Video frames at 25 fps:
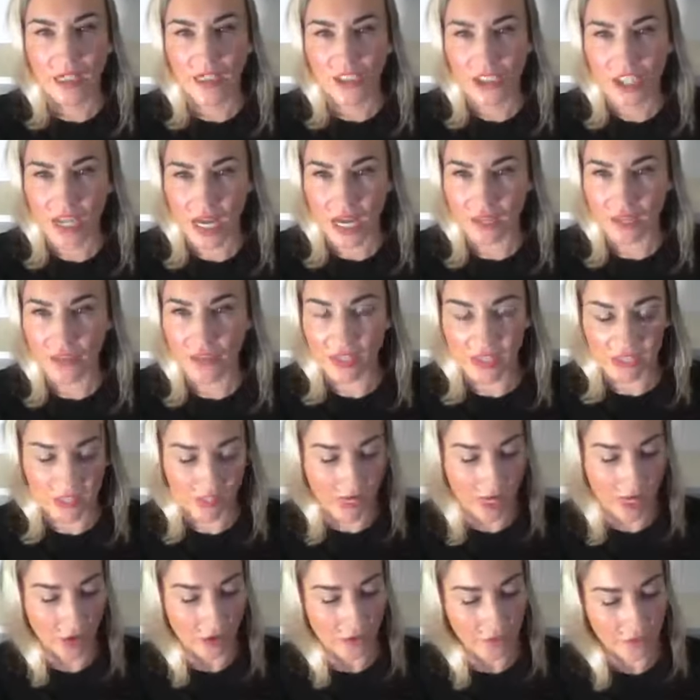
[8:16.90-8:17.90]
Check
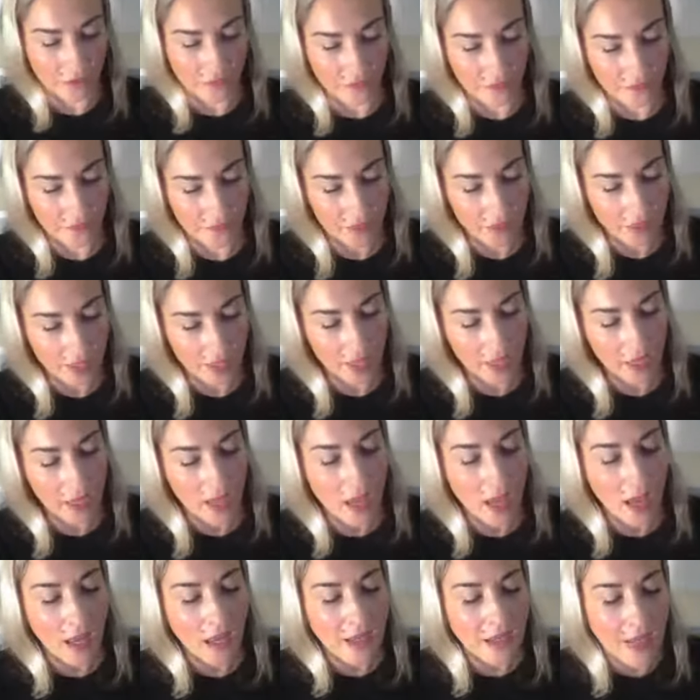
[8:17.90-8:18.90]
this out. Okay,
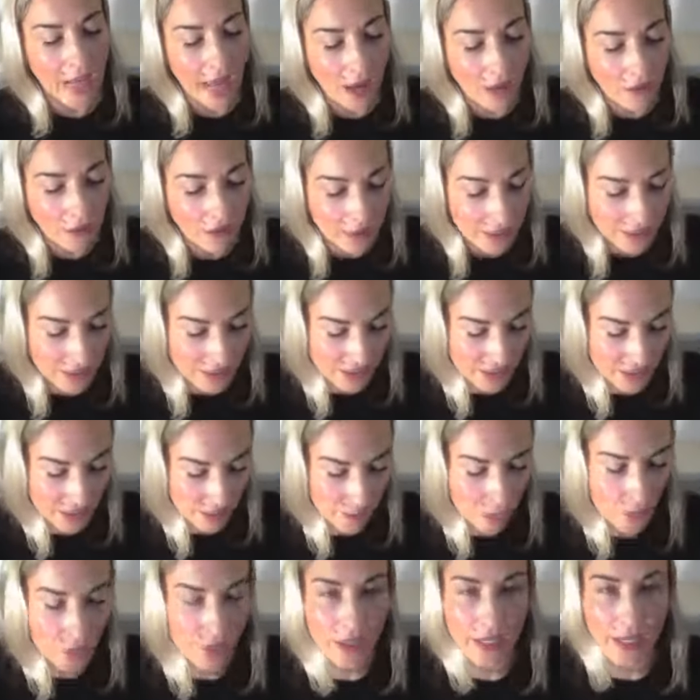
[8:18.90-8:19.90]
now
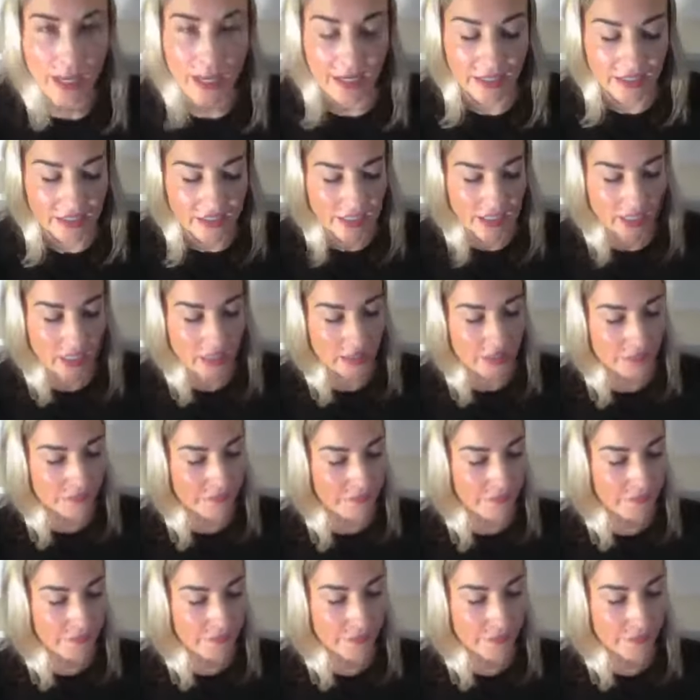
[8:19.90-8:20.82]
listen, we're at 18.